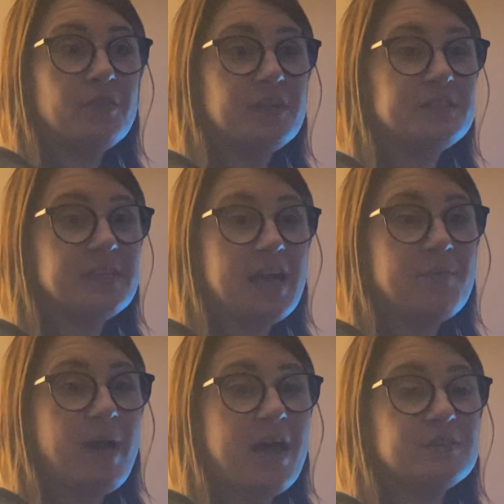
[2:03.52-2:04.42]
the
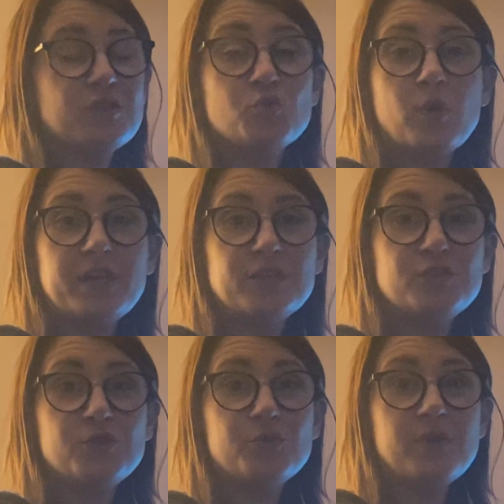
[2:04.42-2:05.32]
same as a
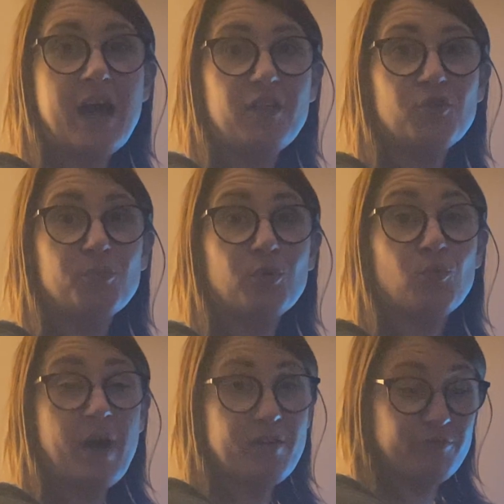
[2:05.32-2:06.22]
.22 caliber
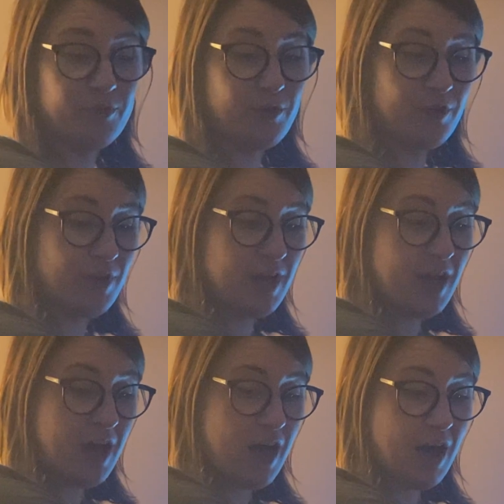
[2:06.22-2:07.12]
rifle.
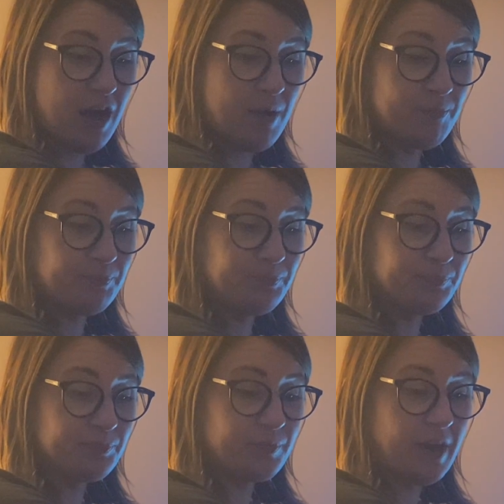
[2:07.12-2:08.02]

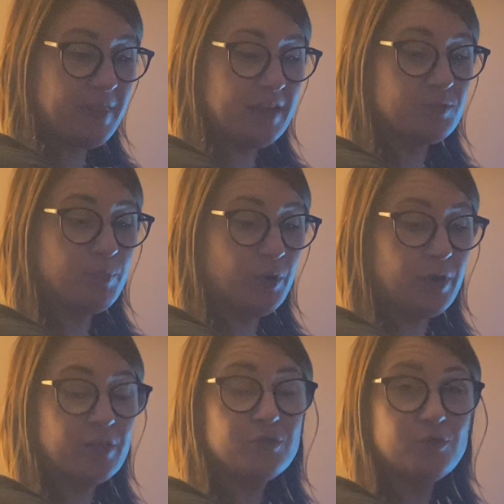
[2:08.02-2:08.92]
And that's Bergen